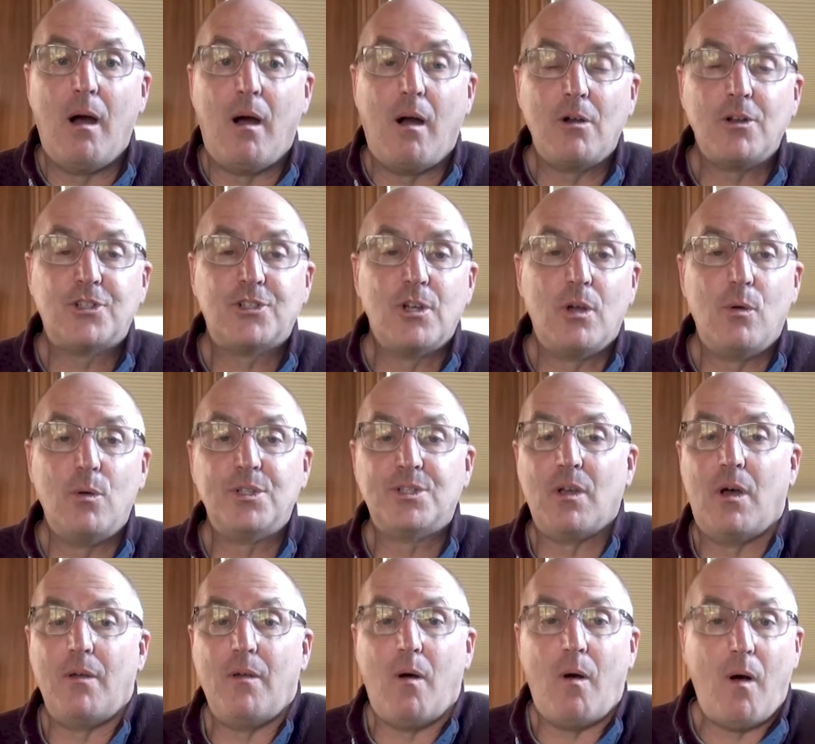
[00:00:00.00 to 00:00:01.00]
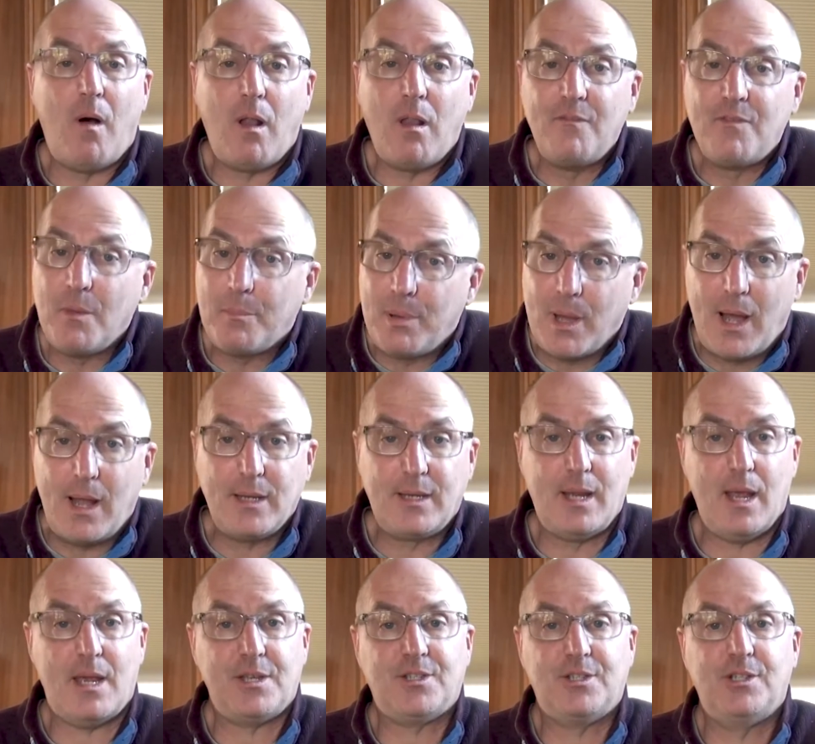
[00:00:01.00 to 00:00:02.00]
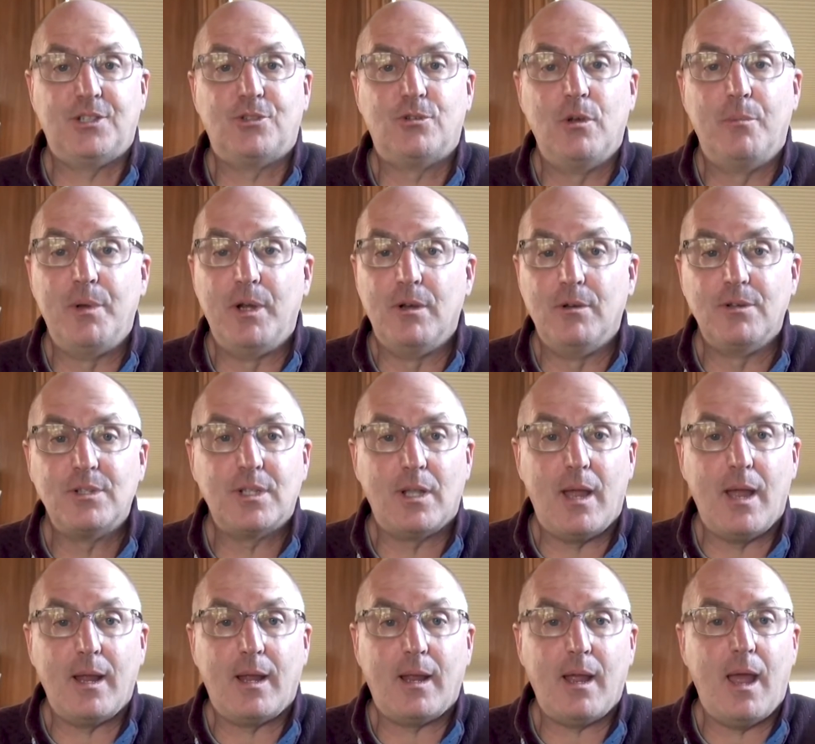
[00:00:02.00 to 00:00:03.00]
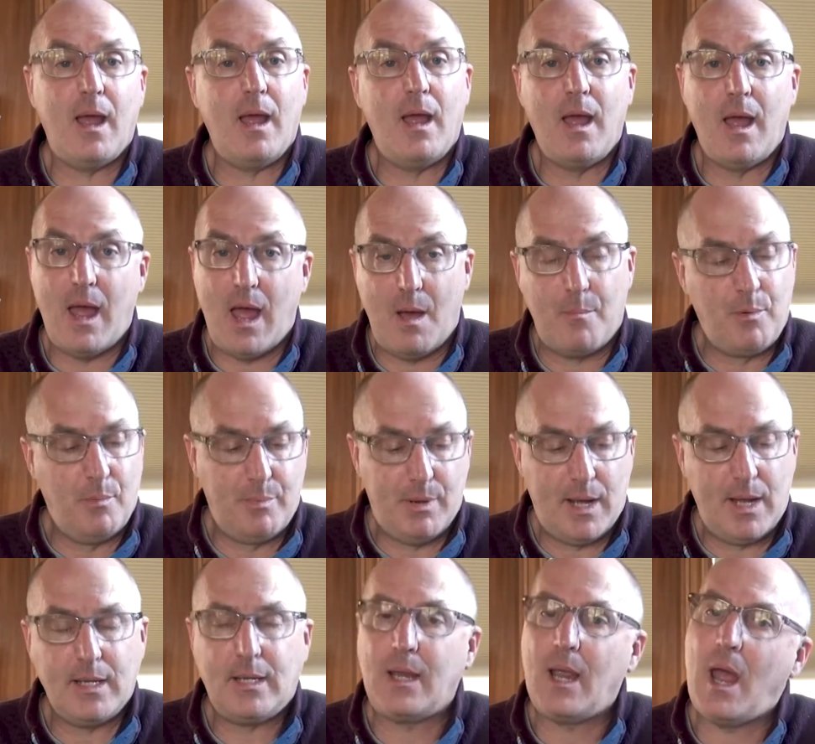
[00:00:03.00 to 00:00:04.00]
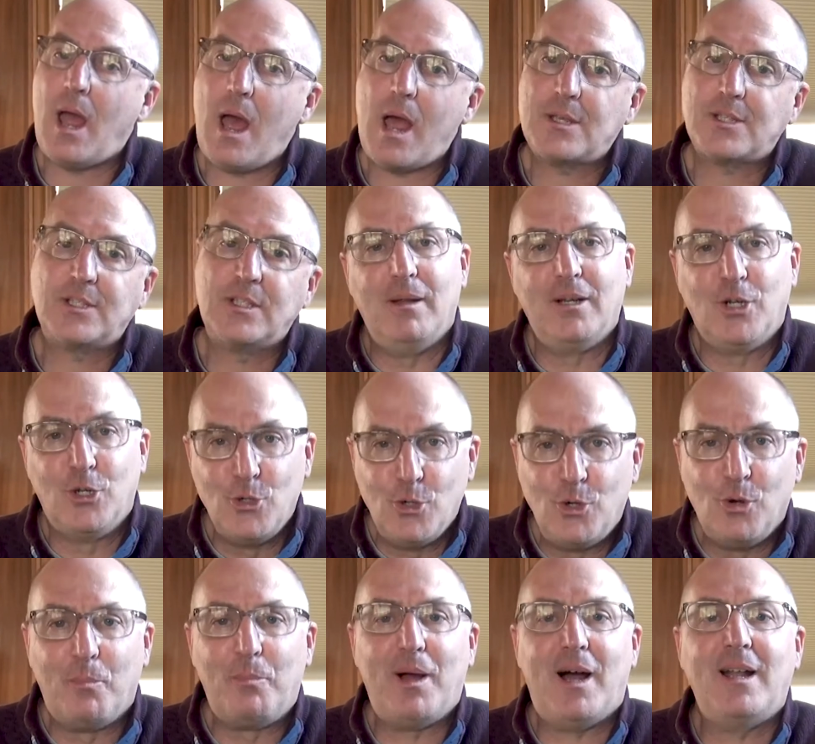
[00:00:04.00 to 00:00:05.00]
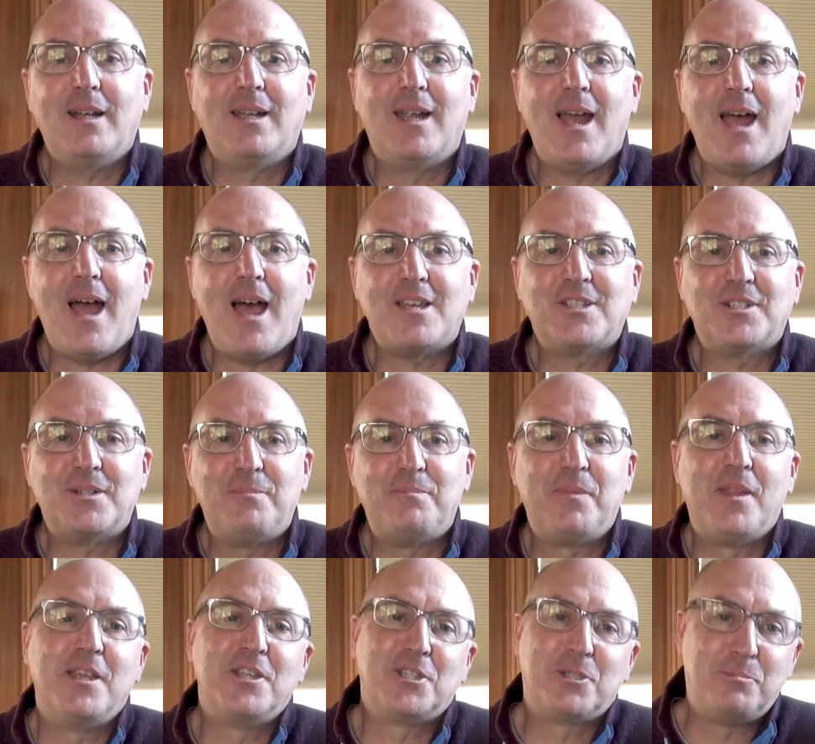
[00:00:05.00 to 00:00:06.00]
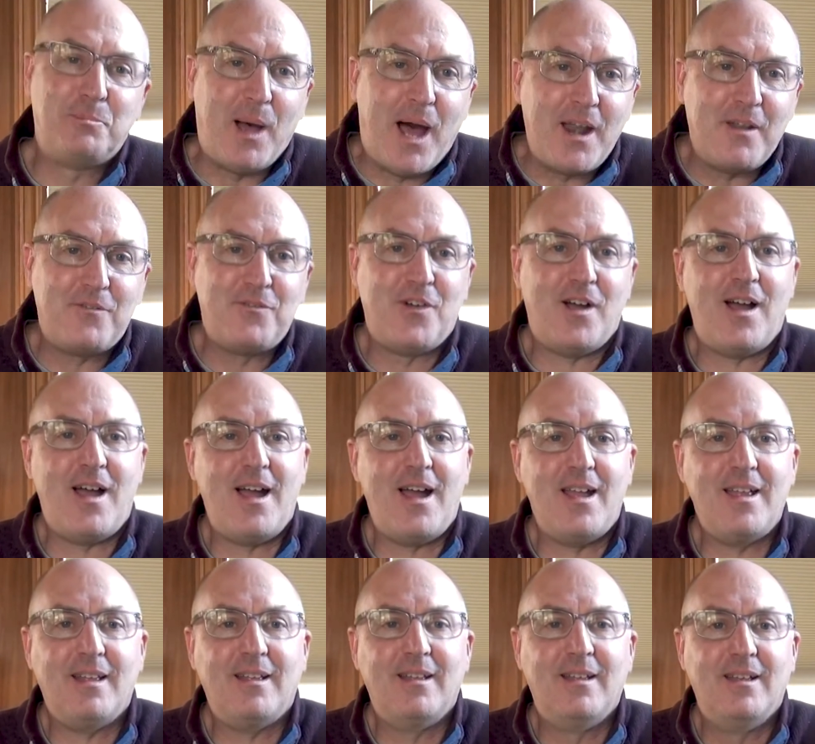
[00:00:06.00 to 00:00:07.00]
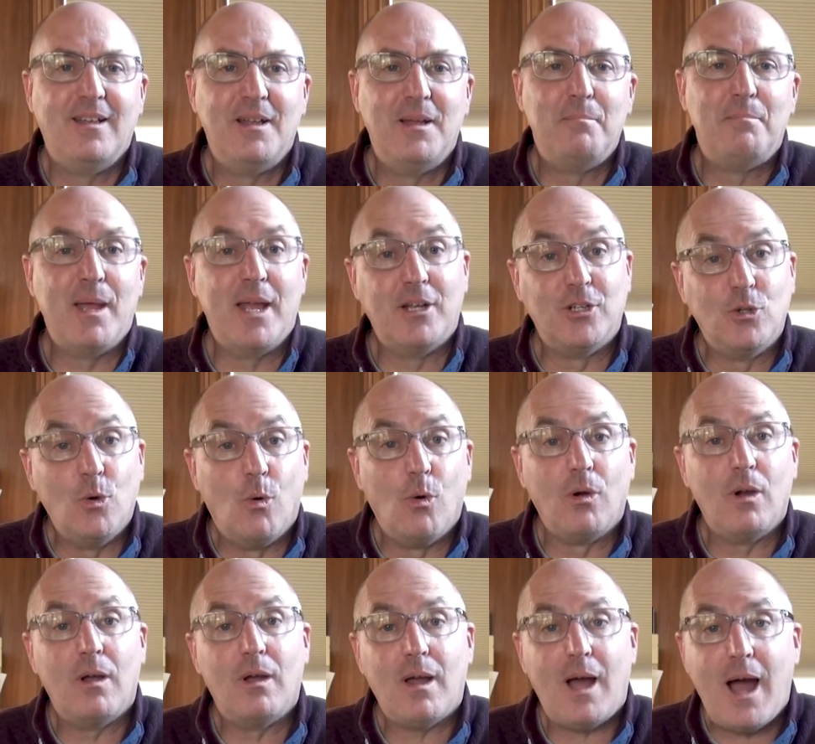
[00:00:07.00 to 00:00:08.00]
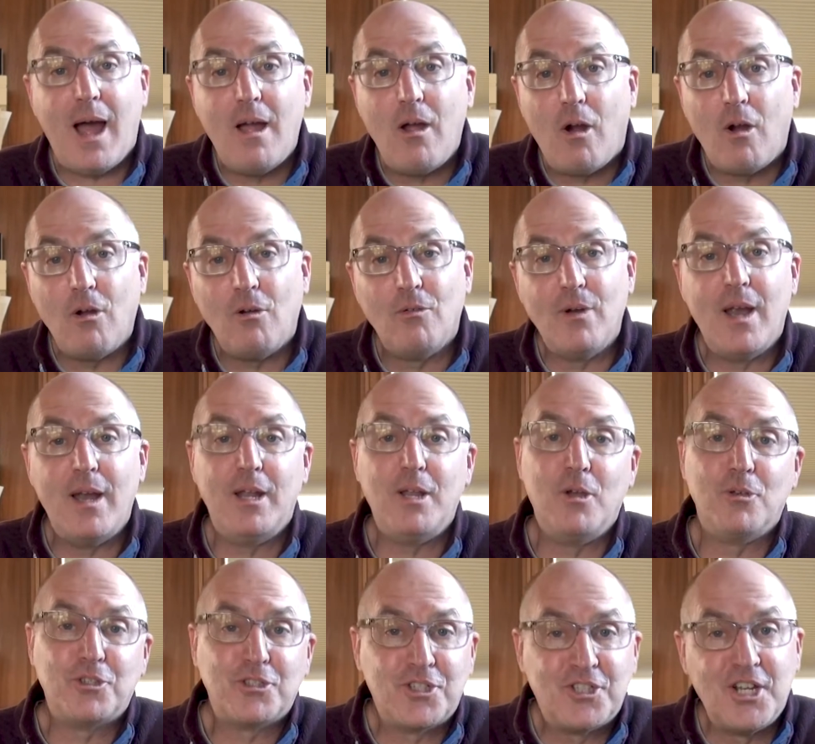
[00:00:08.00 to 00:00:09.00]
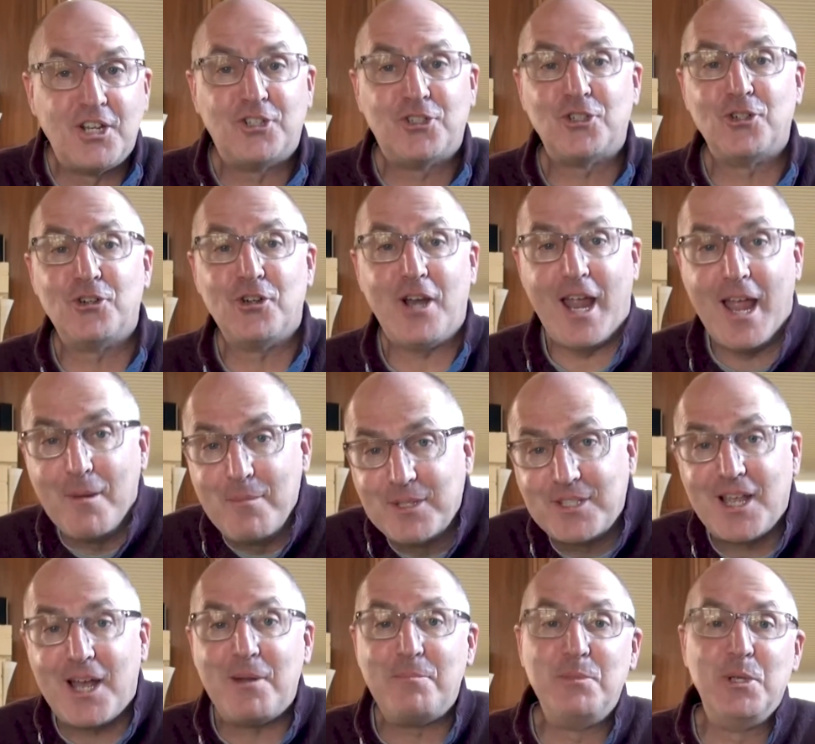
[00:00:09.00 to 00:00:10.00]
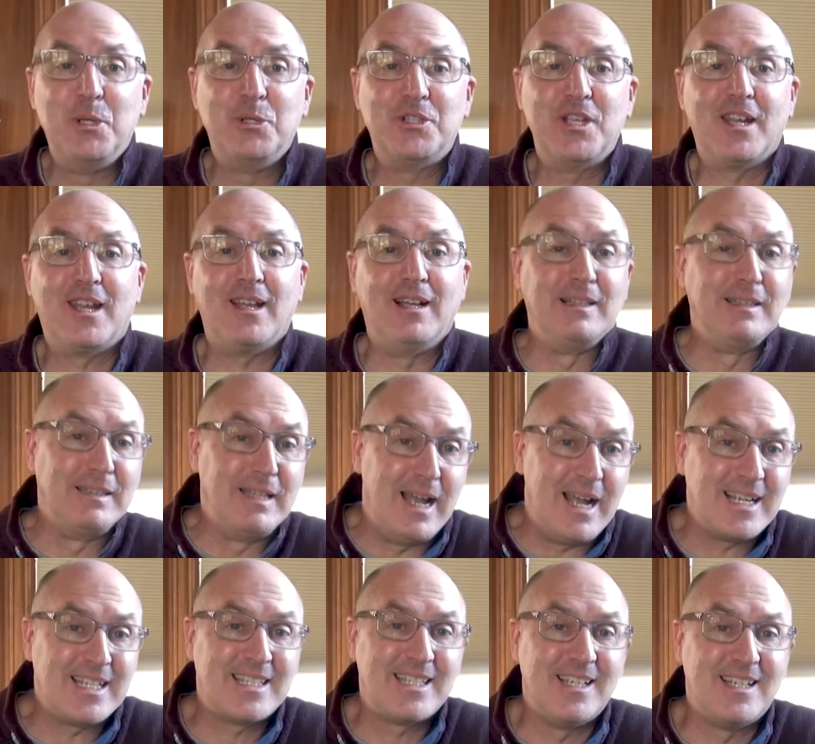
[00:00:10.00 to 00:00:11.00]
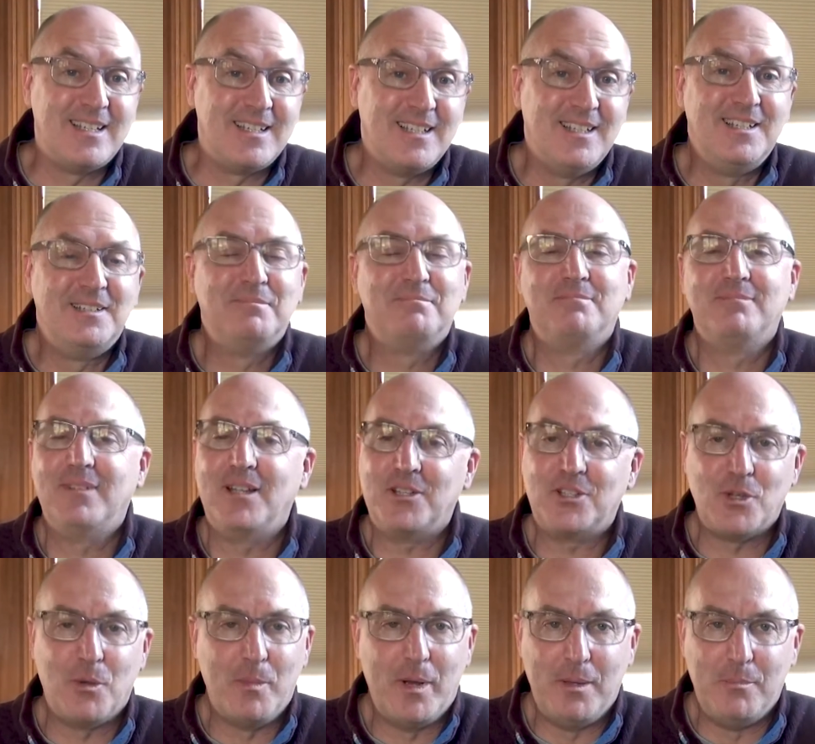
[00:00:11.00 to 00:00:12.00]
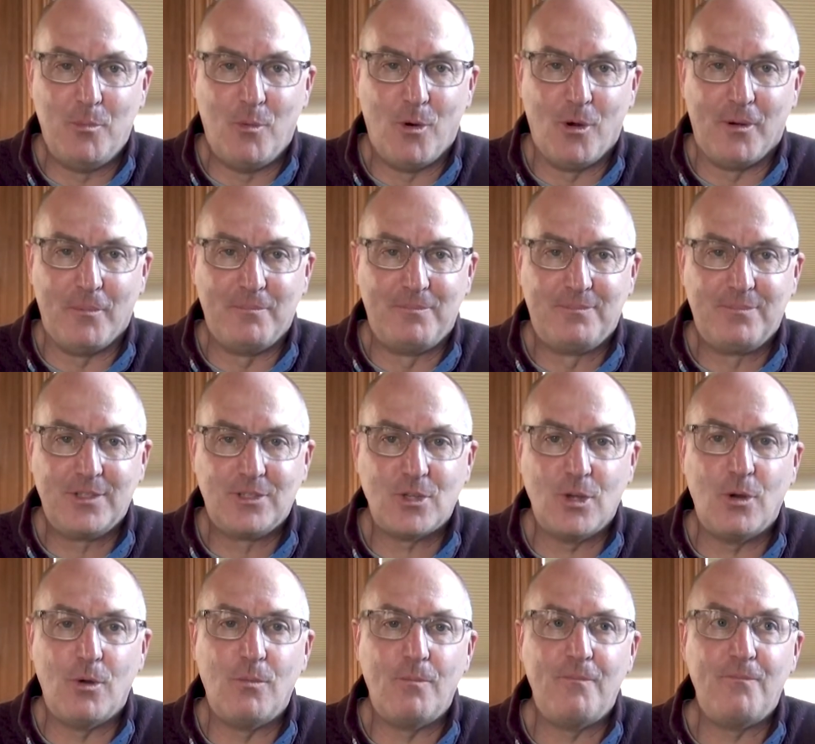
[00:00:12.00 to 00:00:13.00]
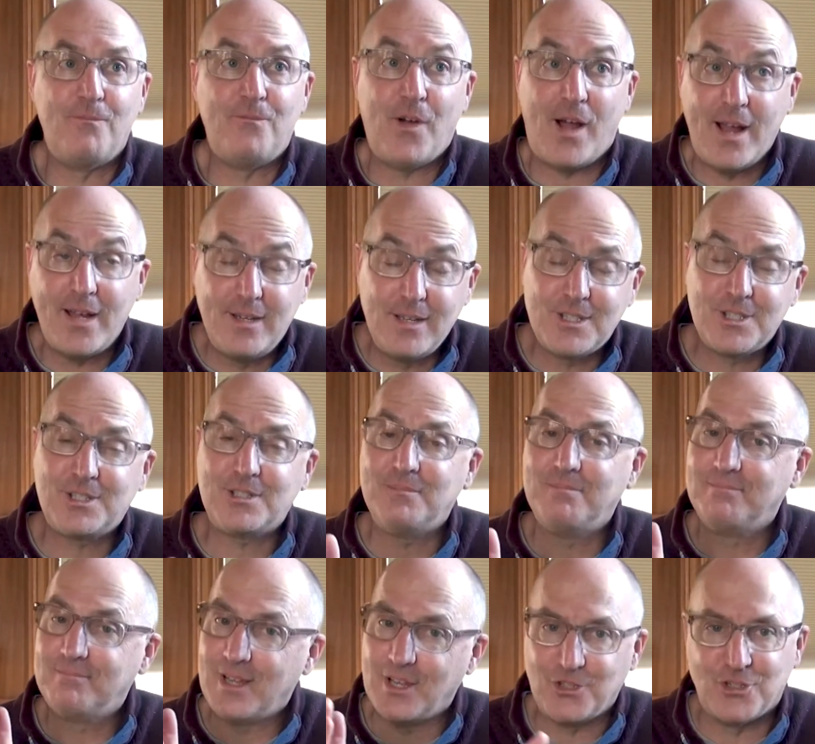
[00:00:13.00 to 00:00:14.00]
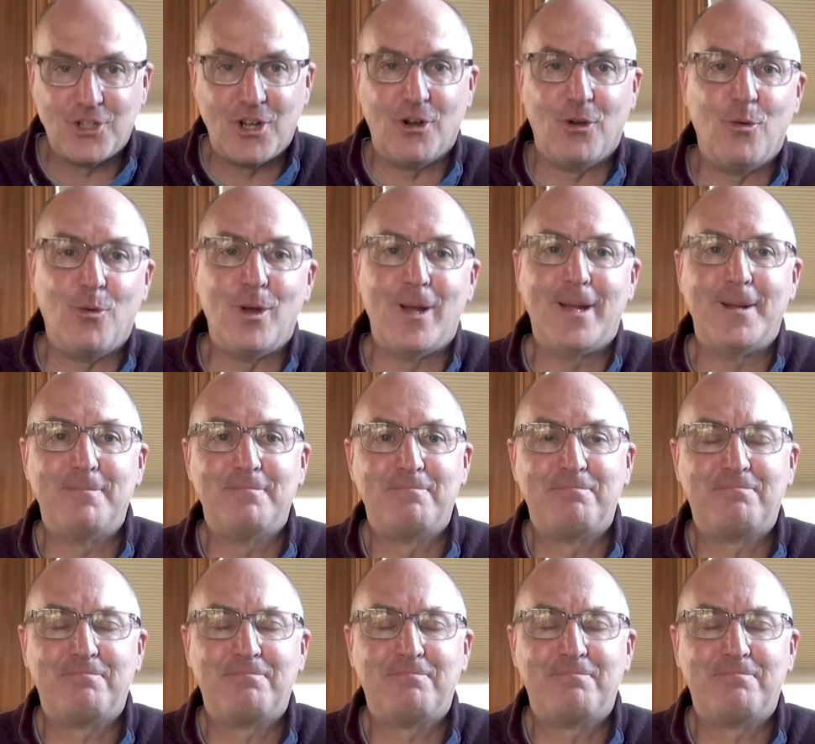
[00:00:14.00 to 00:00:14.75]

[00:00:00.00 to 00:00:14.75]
Our show is on all of the podcast distributors like Apple Podcast, Google Podcast, Spotify, Pandora, iHeartRadio, Stitcher, Amazon Music, Alexa, and so many more. So find us and share away.